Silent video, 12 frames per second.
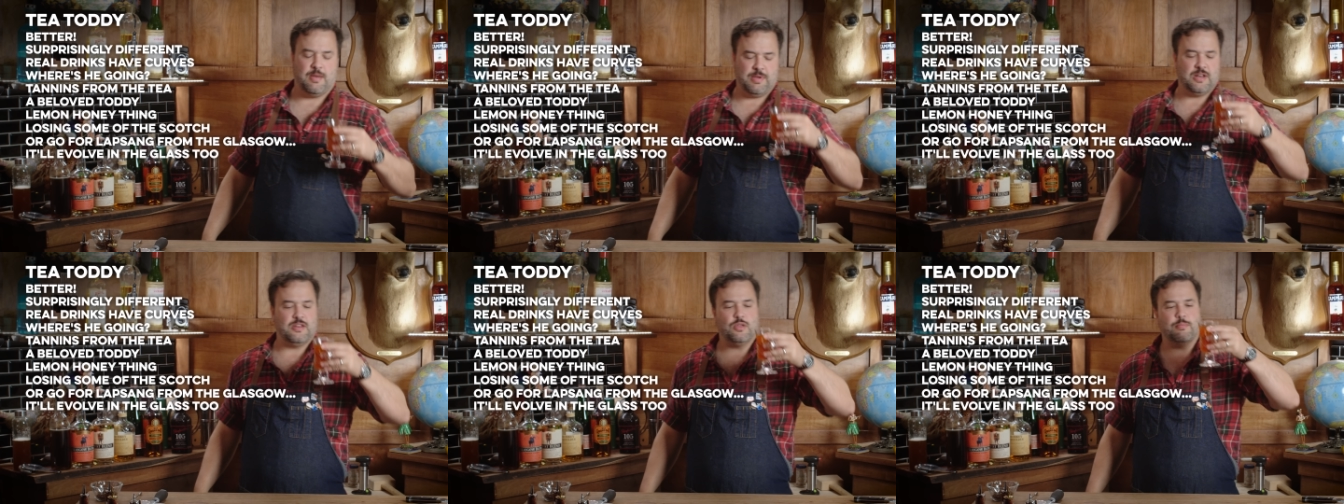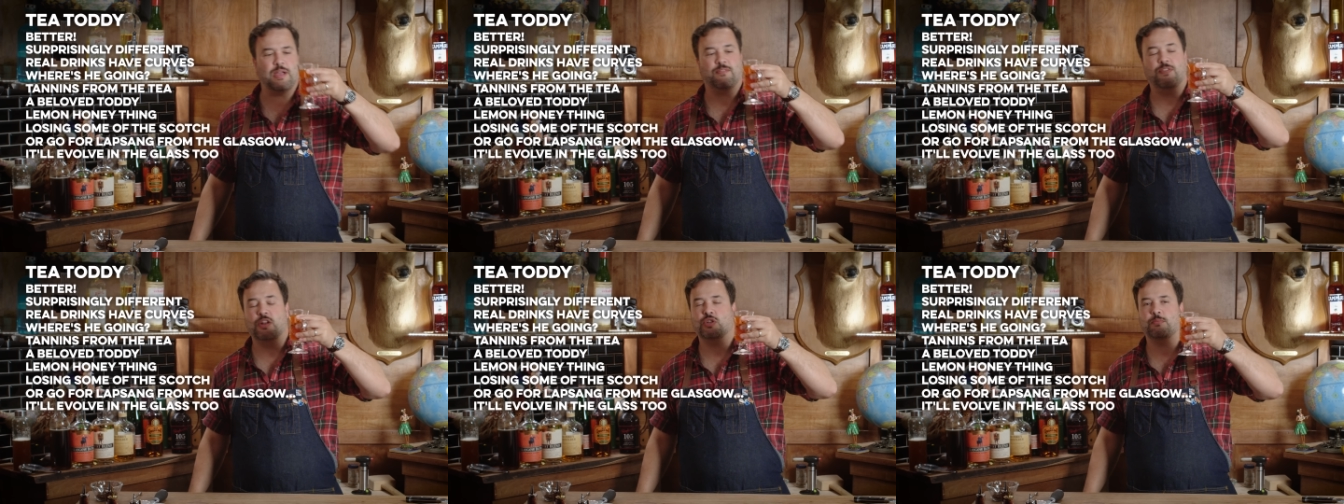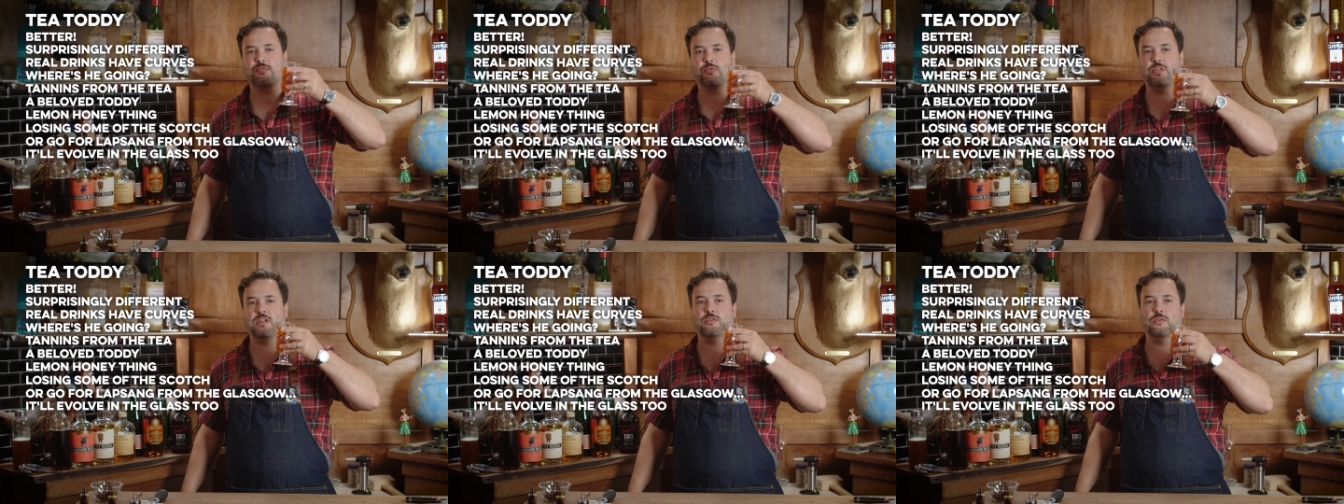I mean, you might finish it
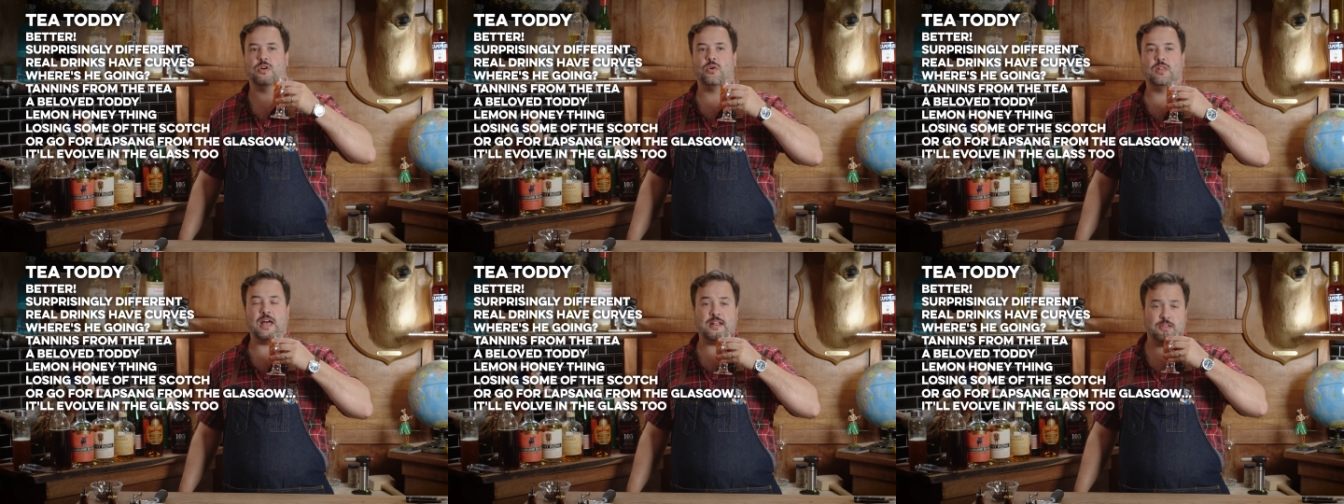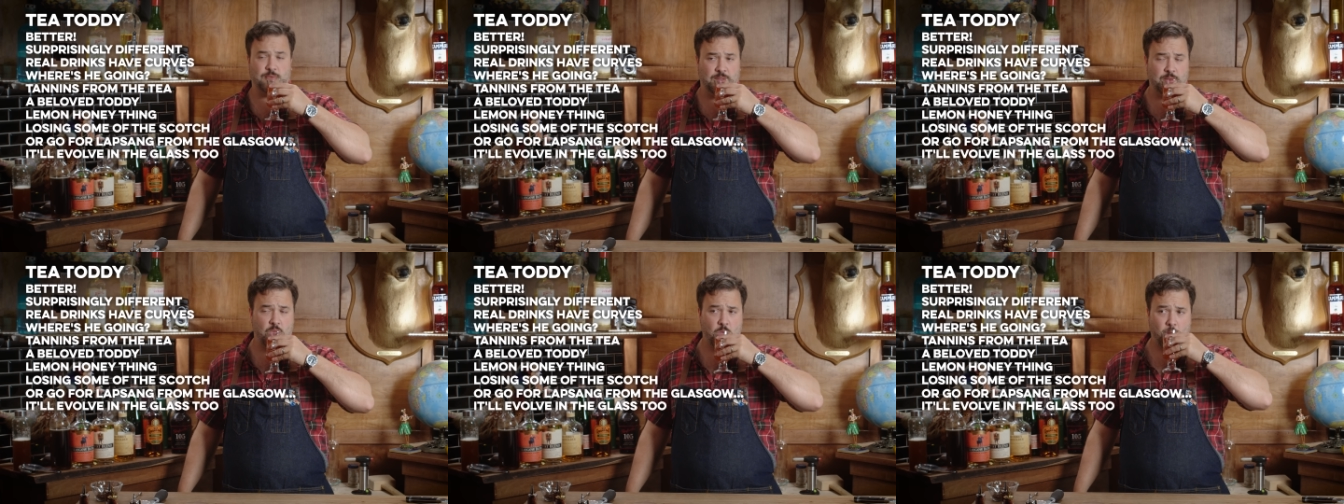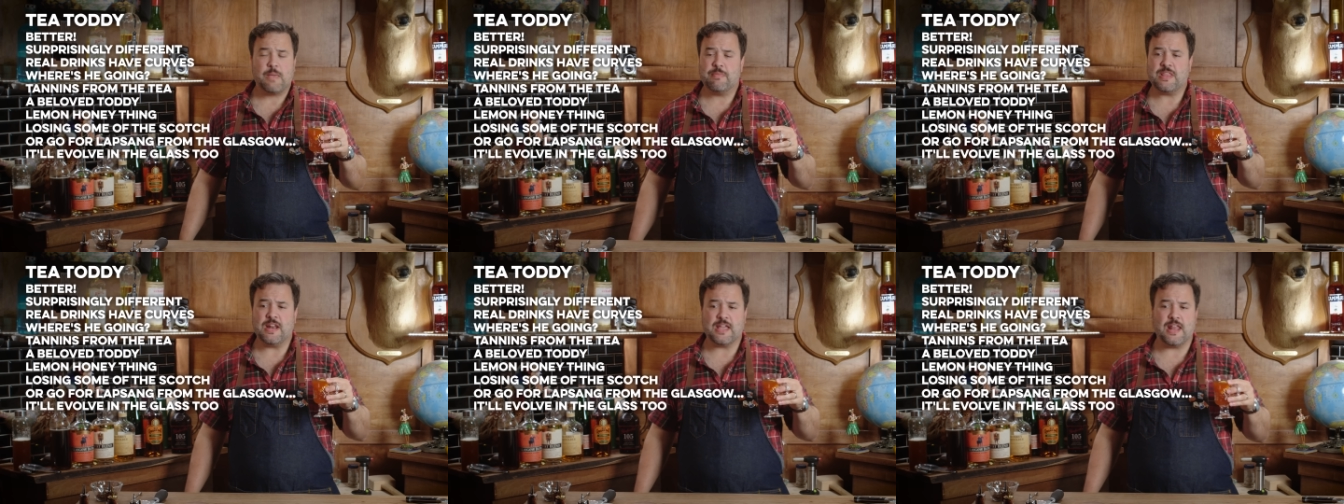before they do a whole lot to it,
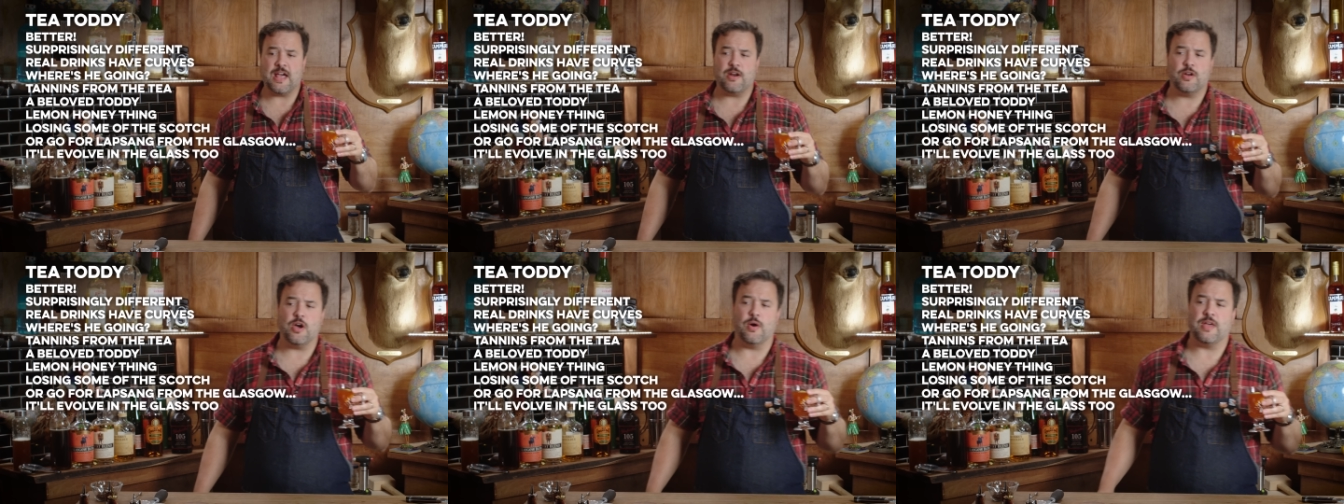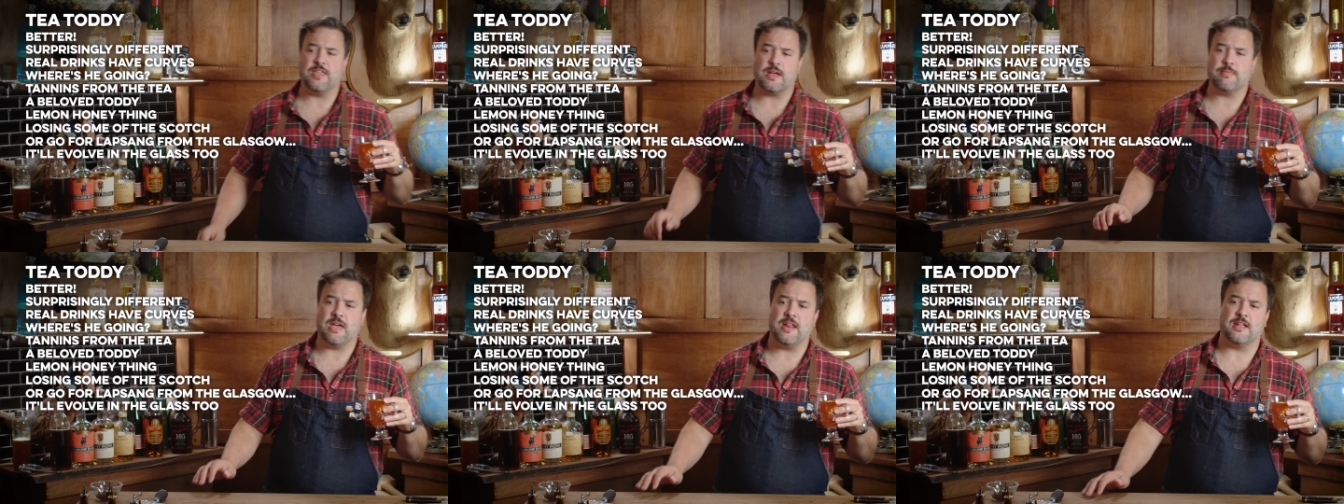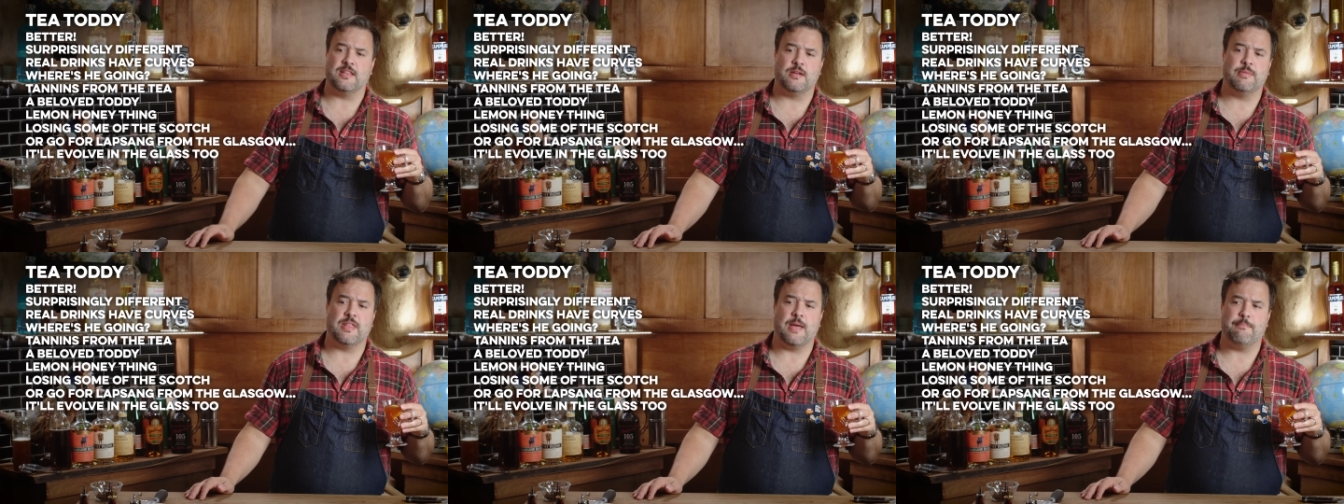but then again, I don't know. I think I'm getting a
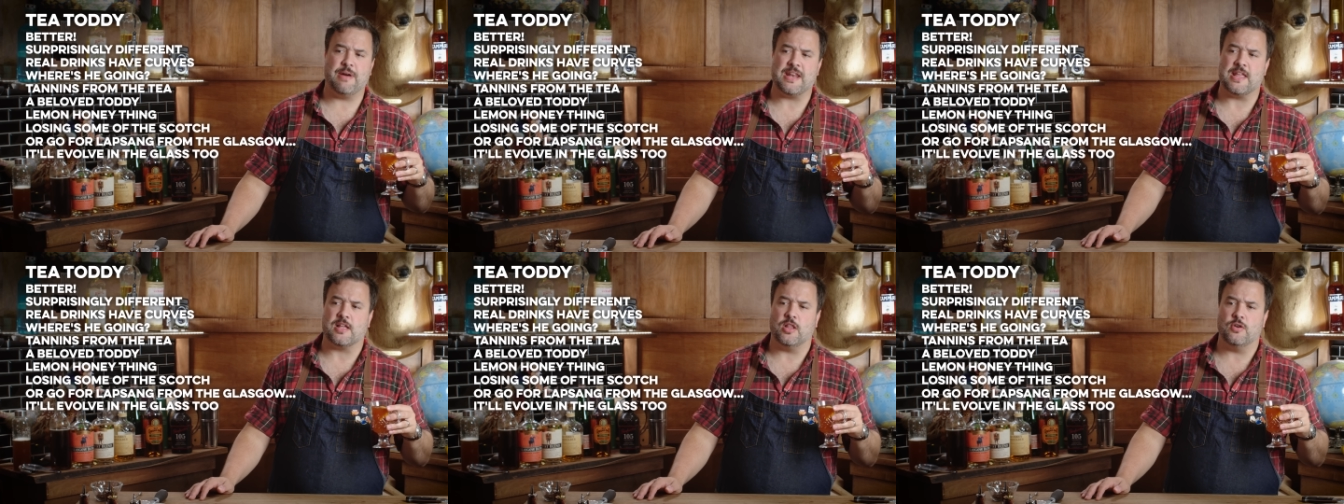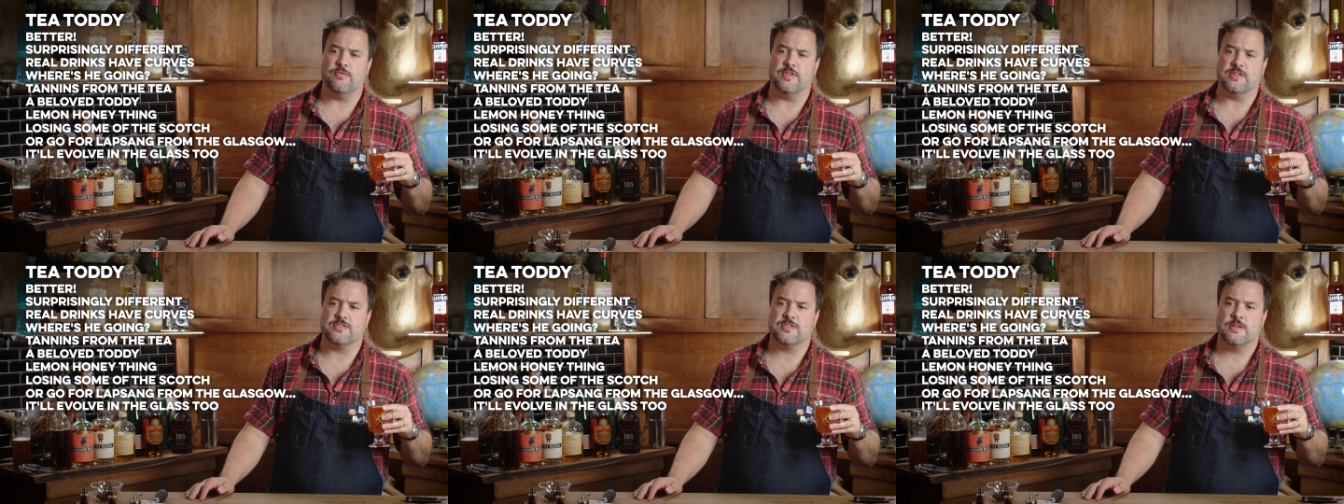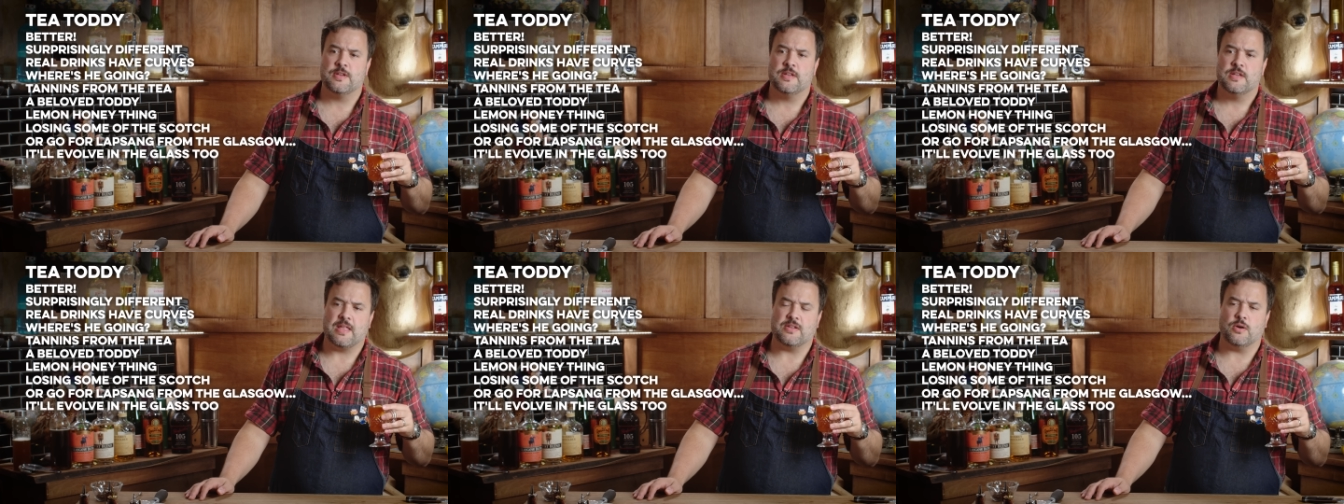little bit of that bitey cloveness,
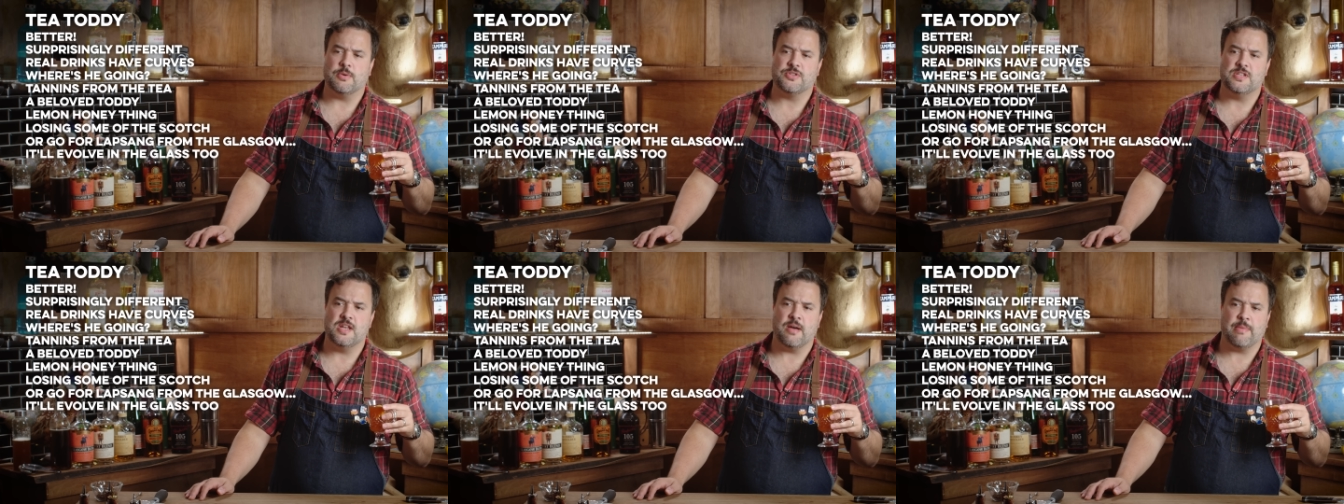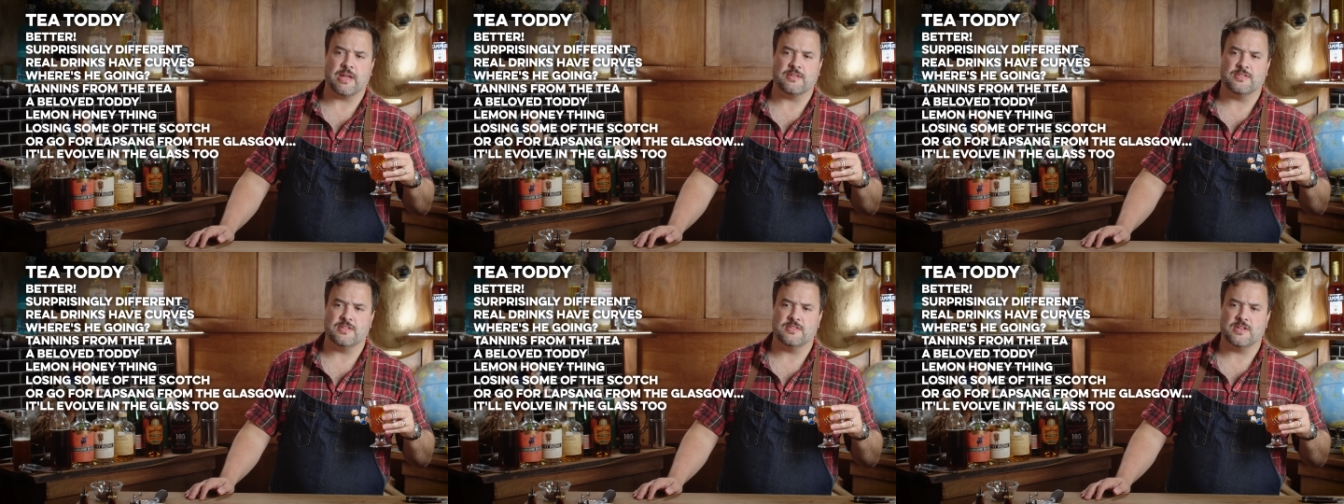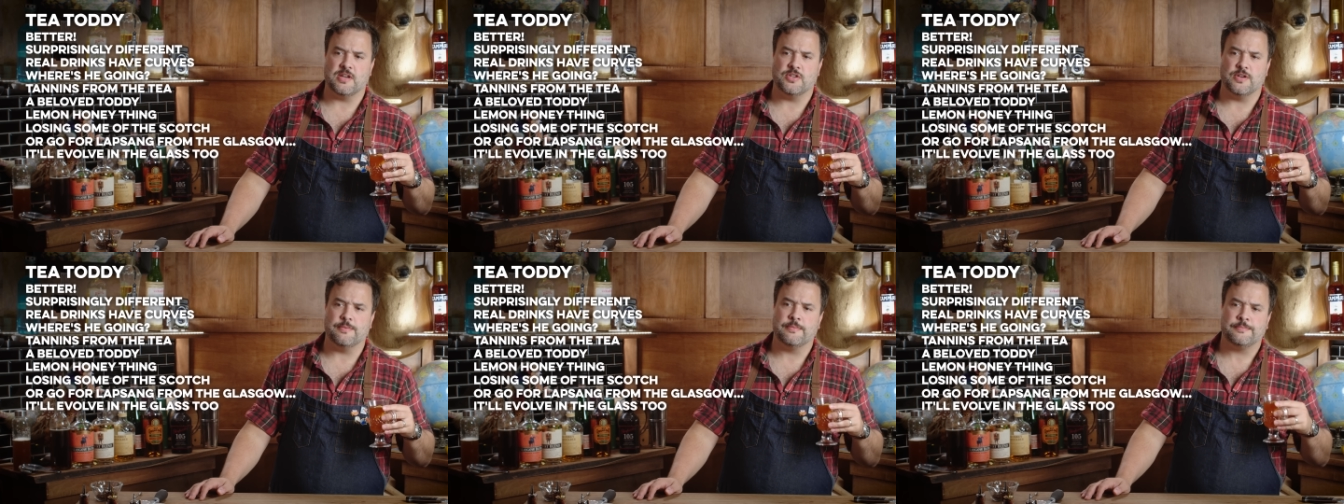that almost numbing
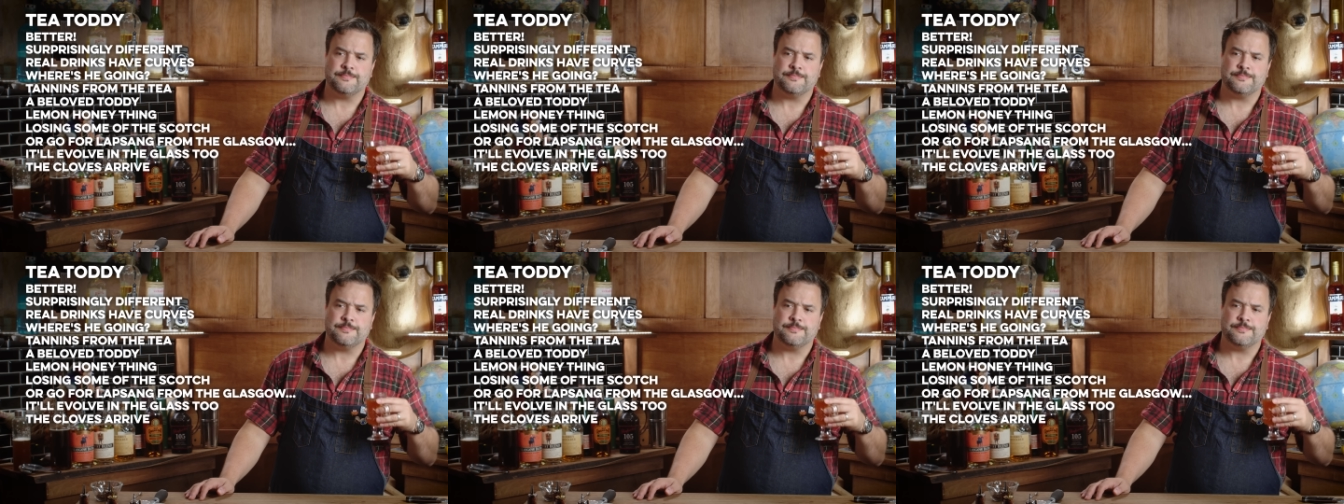sensation.